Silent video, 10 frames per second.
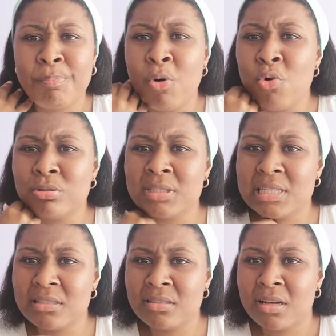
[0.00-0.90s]
Paul's
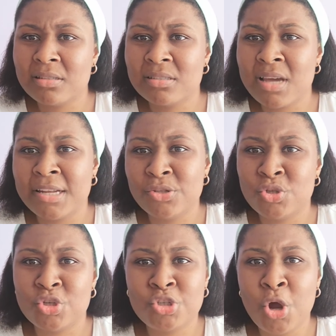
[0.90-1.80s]
sister decided
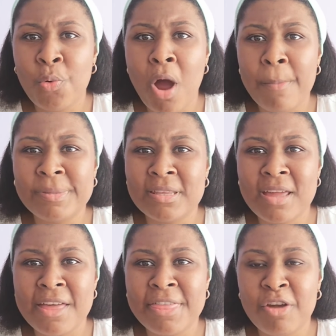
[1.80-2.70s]
to show up to
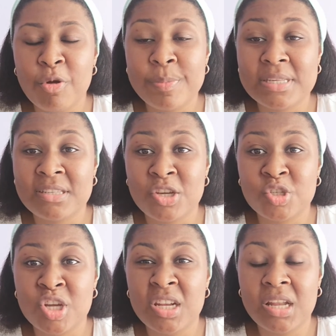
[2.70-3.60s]
their therapy
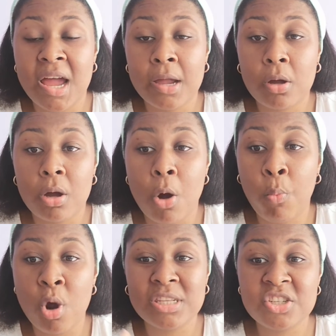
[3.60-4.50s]
session. Like,
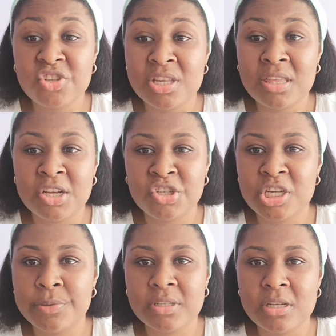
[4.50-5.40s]
what did she think?
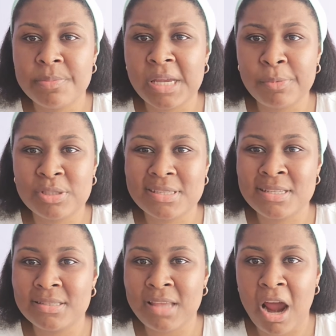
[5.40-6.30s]
She was going to be able to
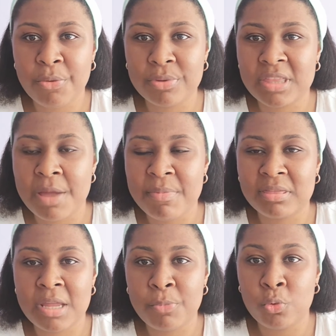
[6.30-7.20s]
sit down with them
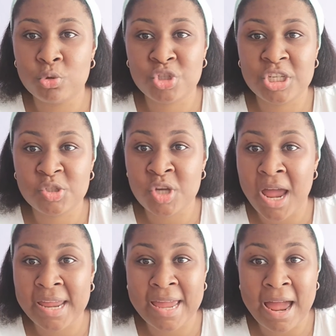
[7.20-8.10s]
and them all chit
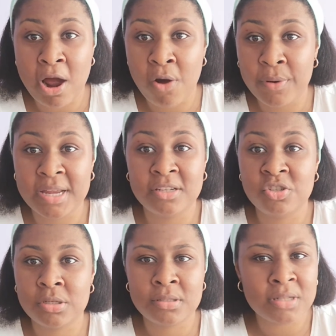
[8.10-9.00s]
chat it out? And
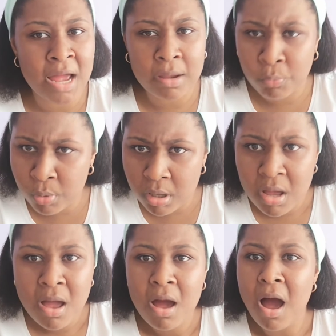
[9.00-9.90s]
just like,
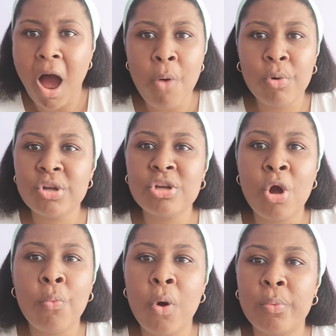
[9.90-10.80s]
I want to
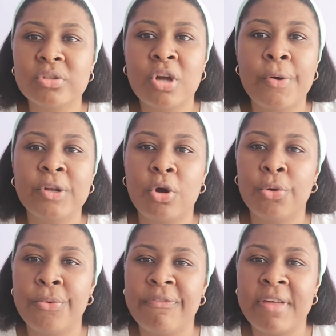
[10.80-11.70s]
know what was going
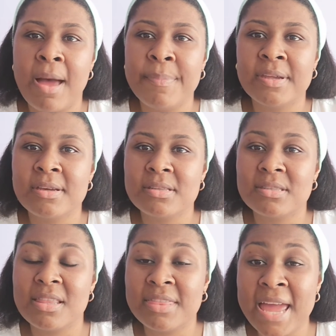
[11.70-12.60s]
on with that,
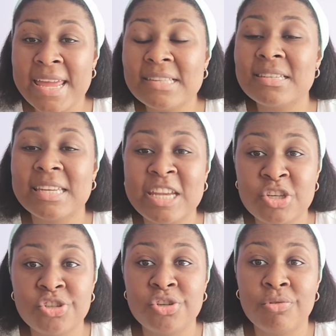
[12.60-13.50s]
because there is an
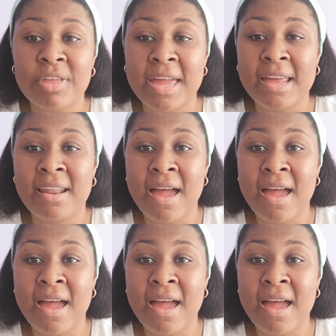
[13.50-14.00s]
issue there.